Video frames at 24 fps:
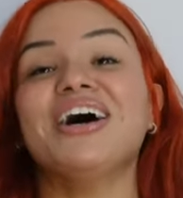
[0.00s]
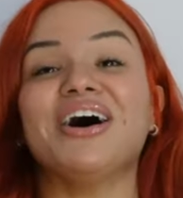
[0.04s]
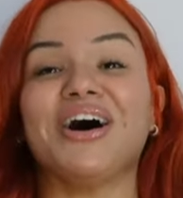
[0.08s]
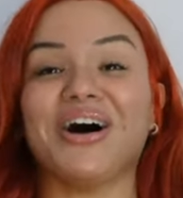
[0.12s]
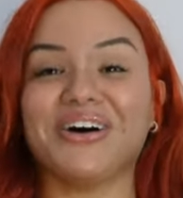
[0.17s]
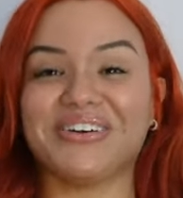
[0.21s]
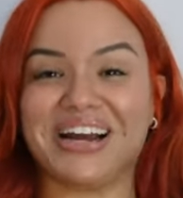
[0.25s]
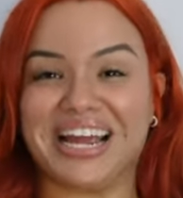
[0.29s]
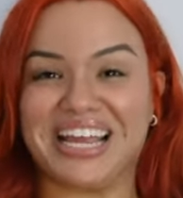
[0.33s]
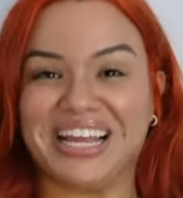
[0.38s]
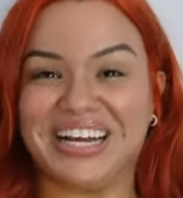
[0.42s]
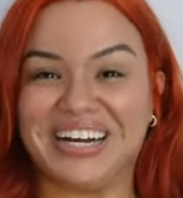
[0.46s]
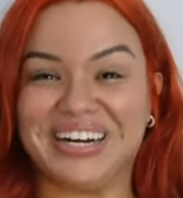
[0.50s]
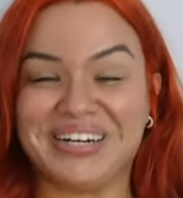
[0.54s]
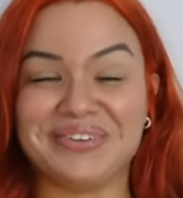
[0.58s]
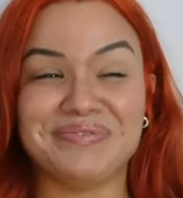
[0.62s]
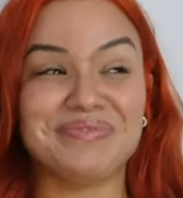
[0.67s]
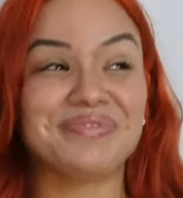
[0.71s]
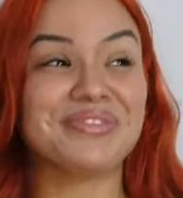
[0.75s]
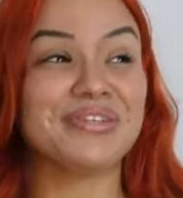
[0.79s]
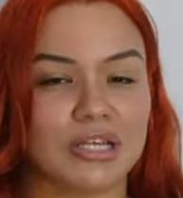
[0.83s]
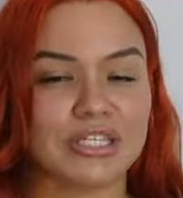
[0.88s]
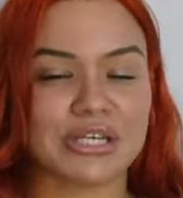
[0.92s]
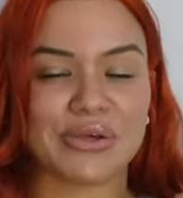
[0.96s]
All right,
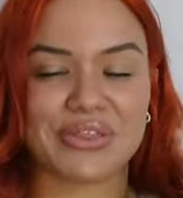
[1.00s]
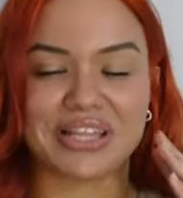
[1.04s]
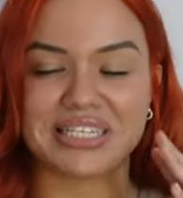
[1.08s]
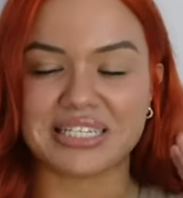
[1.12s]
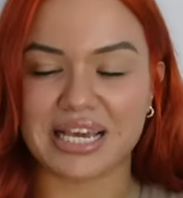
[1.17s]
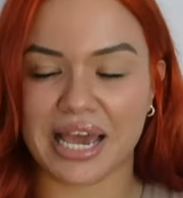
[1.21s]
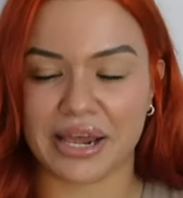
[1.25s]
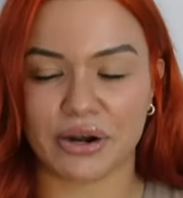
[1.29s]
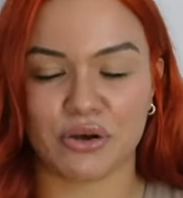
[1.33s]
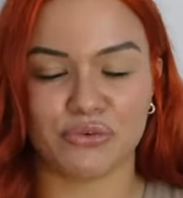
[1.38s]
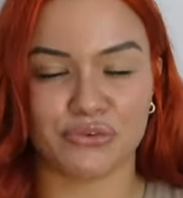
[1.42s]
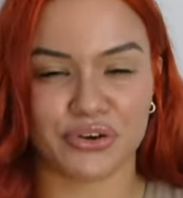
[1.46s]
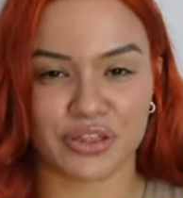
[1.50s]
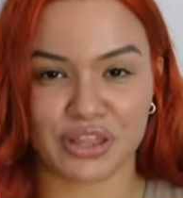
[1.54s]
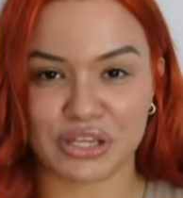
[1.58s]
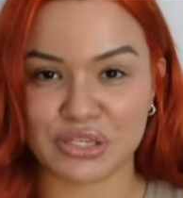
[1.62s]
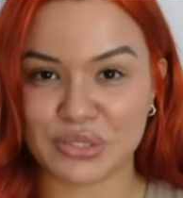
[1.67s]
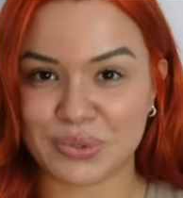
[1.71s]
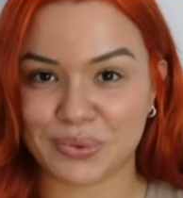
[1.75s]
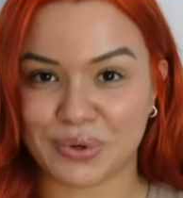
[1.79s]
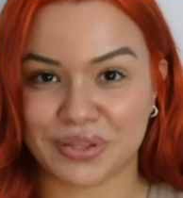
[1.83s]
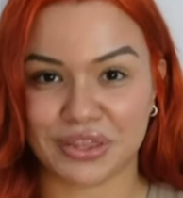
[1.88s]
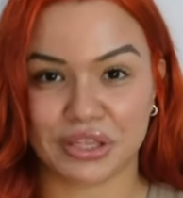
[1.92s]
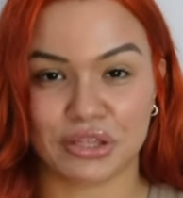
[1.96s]
y'all. So, the title for
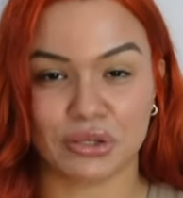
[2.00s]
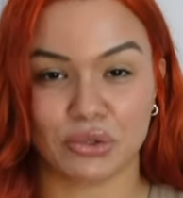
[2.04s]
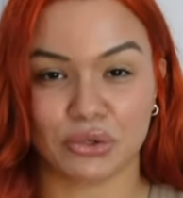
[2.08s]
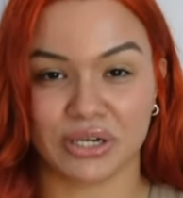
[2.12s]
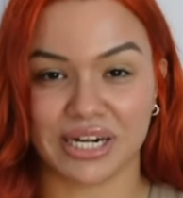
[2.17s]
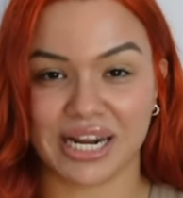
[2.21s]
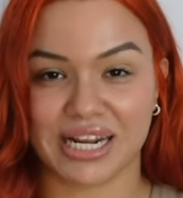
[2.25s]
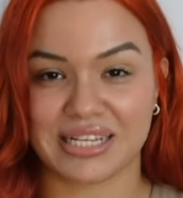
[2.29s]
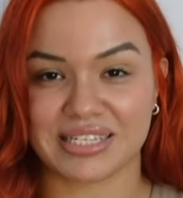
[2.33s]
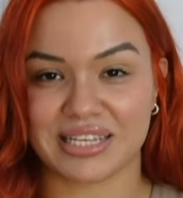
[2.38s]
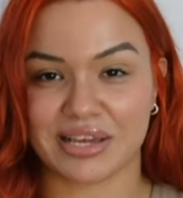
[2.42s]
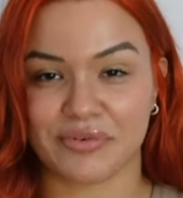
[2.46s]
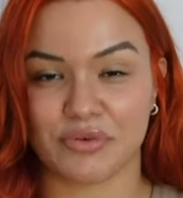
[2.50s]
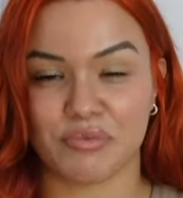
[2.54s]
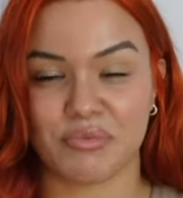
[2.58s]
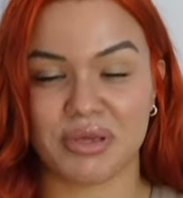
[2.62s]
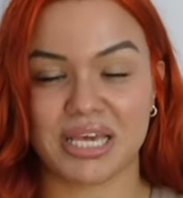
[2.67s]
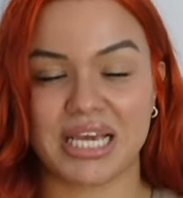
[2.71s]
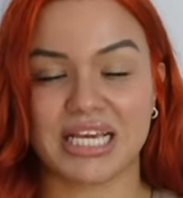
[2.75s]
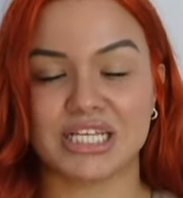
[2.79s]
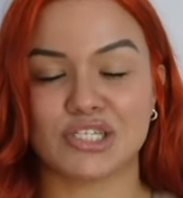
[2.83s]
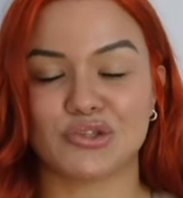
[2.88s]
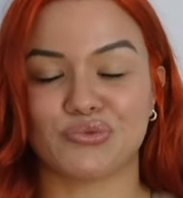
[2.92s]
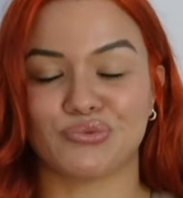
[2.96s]
this word the Lord has given
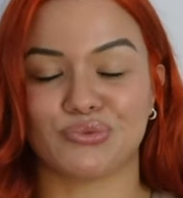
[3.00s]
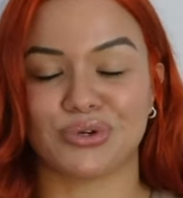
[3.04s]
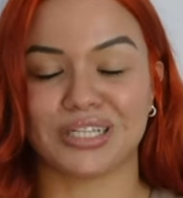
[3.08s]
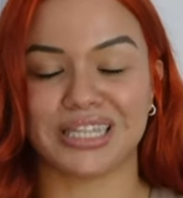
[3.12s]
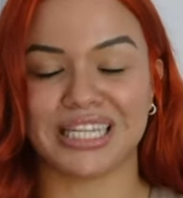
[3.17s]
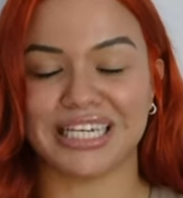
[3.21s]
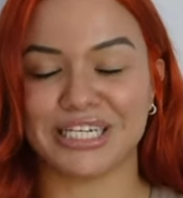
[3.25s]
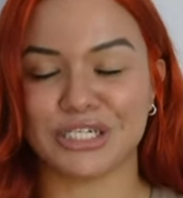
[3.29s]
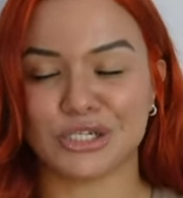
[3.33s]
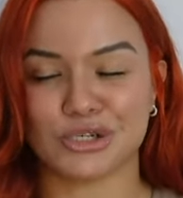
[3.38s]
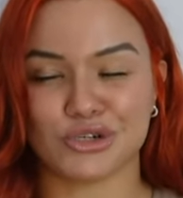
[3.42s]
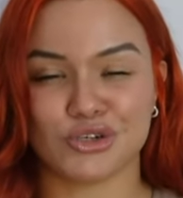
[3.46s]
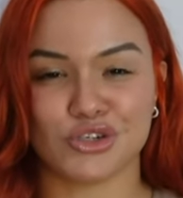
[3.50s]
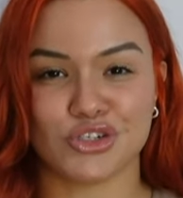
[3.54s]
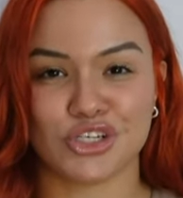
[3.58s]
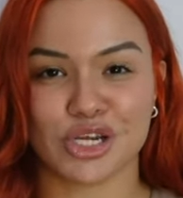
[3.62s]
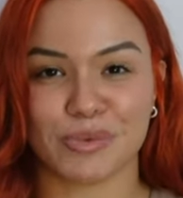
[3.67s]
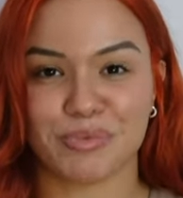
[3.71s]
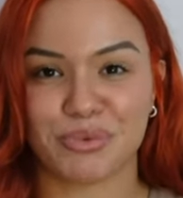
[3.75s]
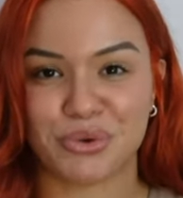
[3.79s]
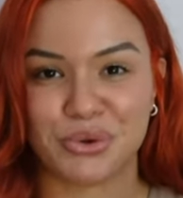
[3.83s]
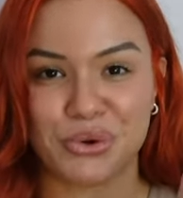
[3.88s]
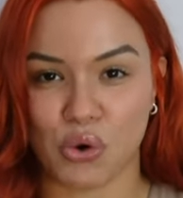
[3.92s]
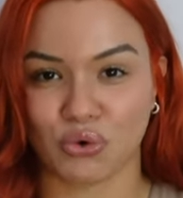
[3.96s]
me is
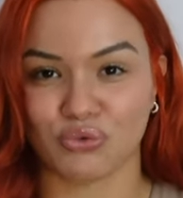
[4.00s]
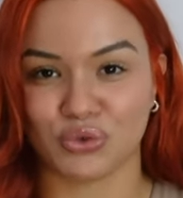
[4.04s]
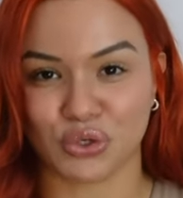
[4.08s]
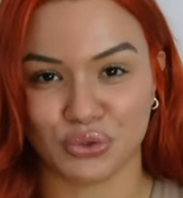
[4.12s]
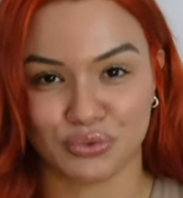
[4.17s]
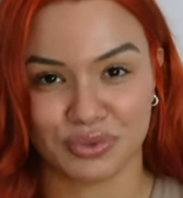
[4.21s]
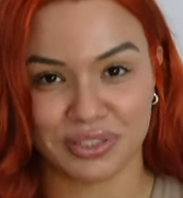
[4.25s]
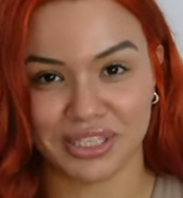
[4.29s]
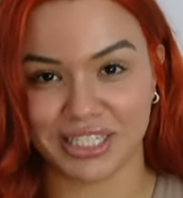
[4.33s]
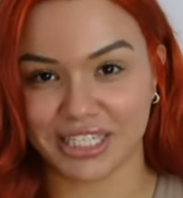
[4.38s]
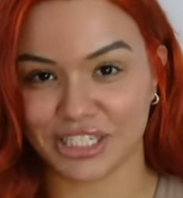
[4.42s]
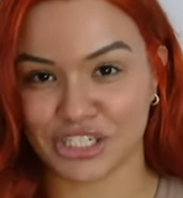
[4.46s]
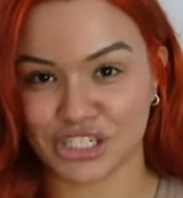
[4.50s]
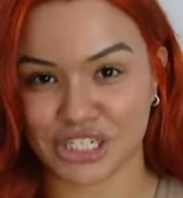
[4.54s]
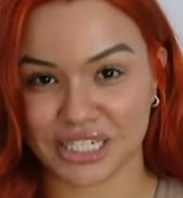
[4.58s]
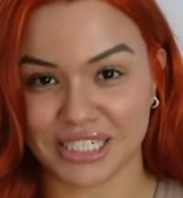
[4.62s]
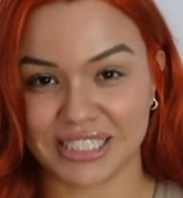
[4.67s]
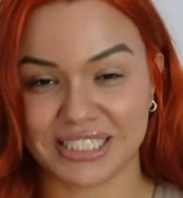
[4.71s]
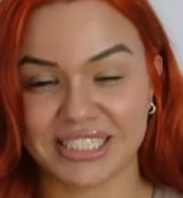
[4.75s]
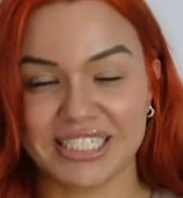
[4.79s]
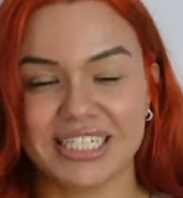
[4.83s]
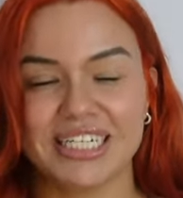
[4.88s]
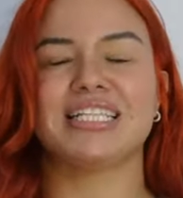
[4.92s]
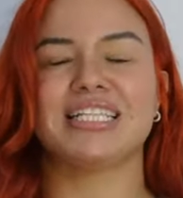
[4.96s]
Relationship Over Religion.